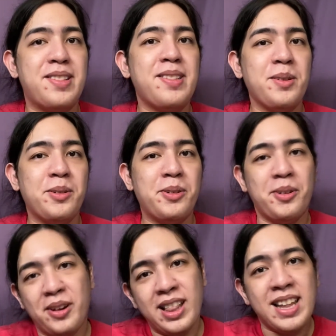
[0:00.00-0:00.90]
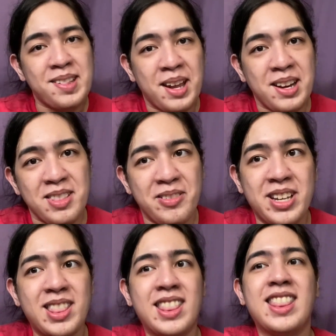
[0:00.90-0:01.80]
So let's get into it.
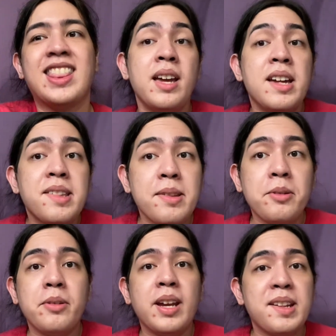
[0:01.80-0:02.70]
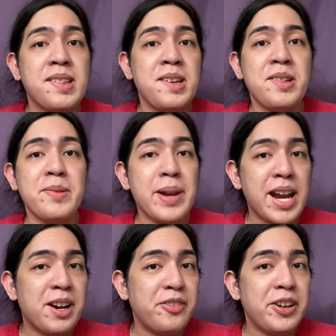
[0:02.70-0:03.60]
So excuse my
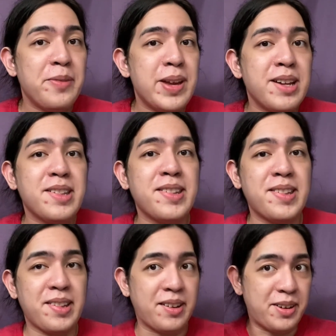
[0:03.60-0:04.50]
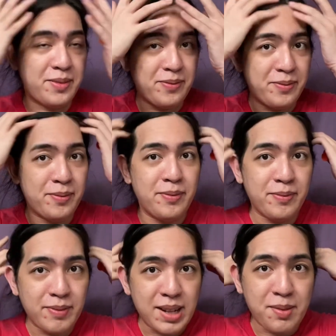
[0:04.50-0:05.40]
hair for the mess,
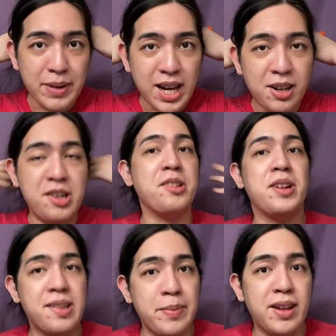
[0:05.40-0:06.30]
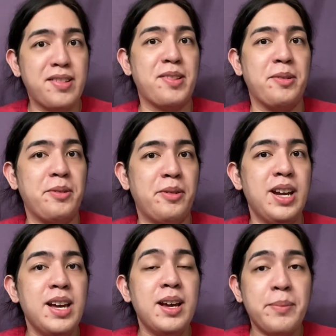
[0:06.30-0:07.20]
because my hair is always a mess, so
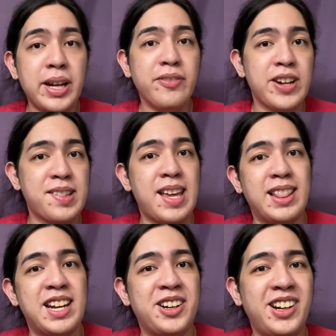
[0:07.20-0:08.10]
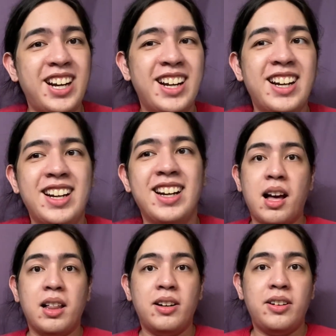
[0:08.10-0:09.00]
but I'll fix that later.
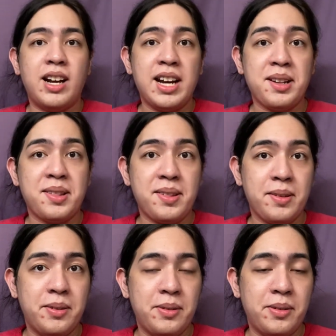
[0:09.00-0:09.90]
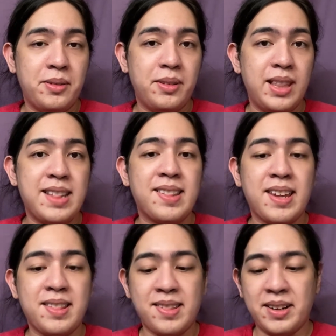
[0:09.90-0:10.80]
Alright, so let's
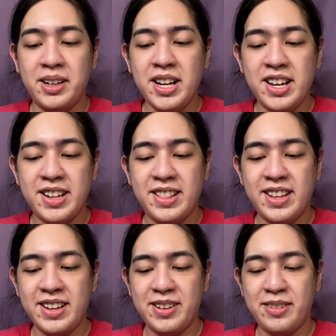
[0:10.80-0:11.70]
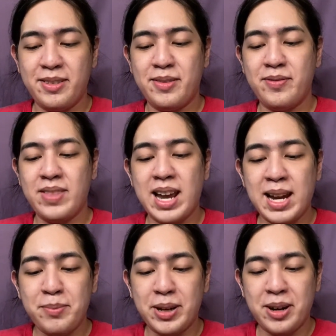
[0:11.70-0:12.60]
get started.
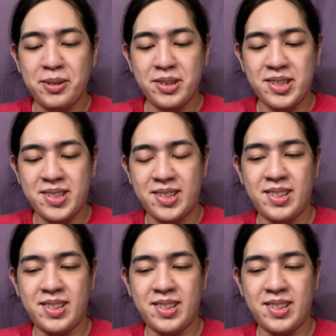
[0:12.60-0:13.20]
Eyebrows.